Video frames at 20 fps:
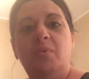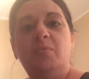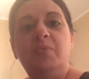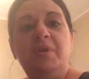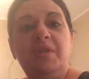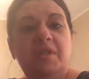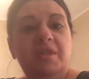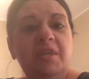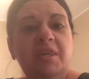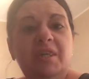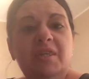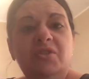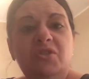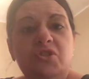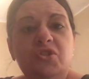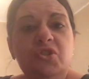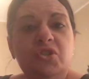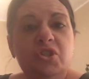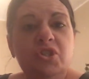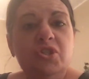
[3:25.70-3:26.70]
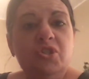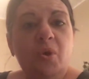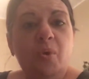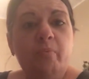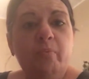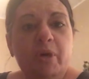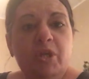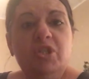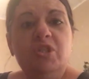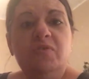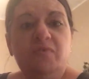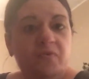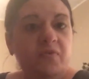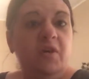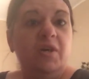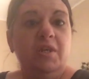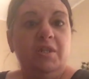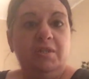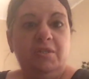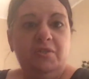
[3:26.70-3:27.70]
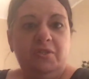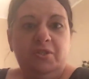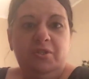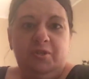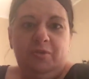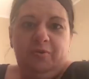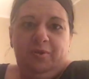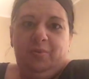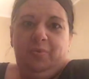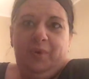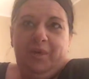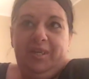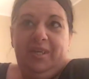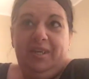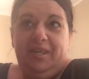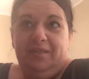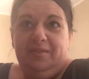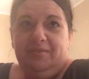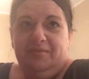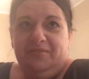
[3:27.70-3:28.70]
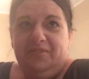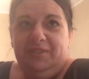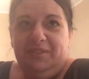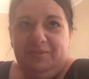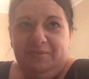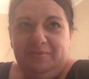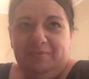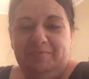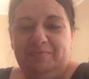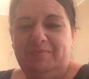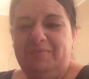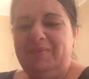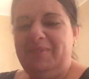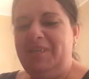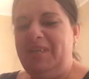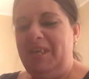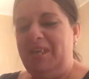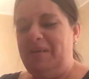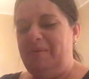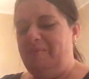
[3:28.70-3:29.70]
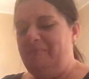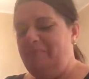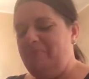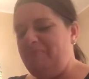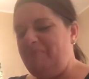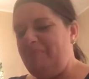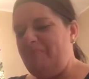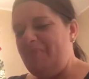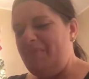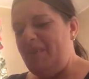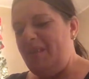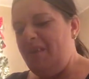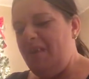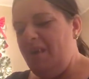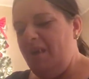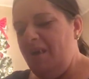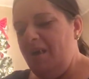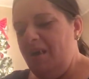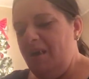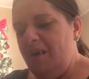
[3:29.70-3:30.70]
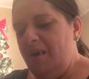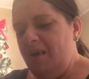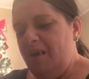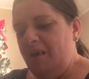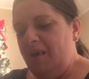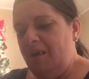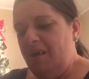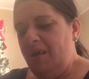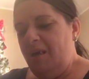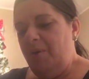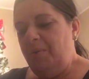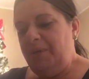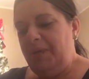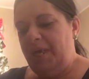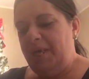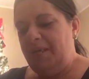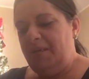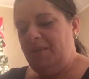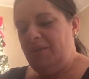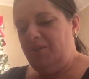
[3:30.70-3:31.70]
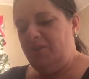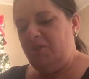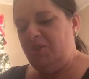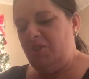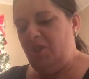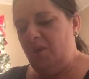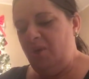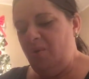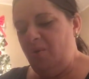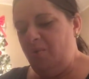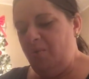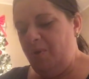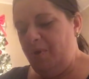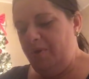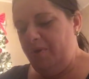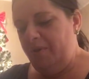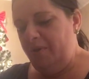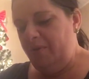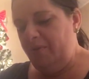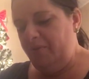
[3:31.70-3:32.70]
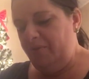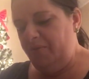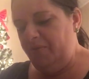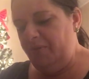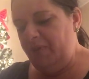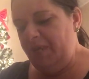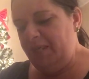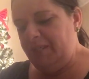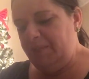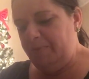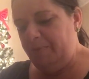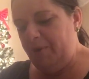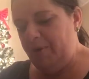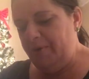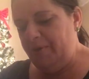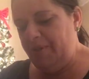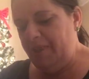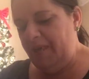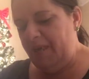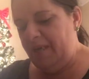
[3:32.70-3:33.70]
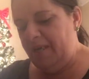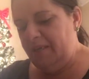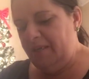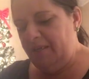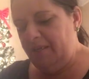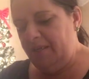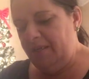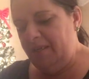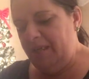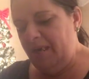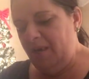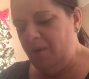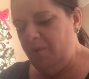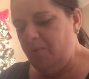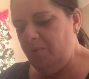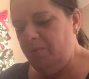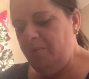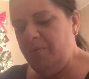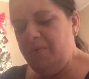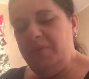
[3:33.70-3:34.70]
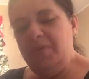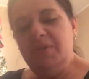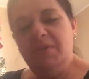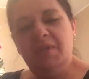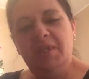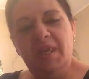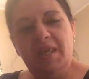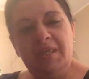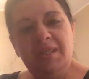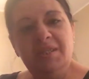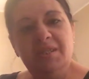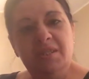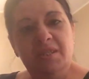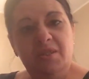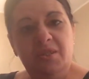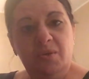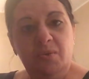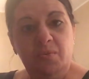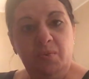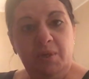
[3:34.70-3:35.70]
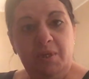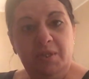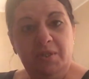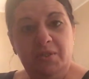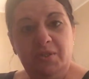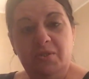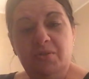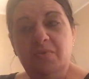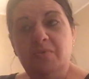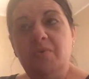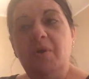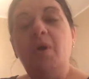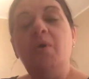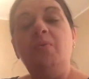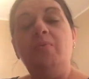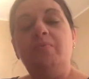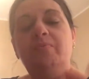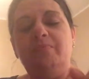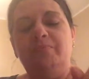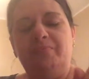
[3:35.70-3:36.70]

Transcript: we think it's just so much fun to do the white elephant game. Okay, so that's part of that. Now, the next thing you want to do, oh,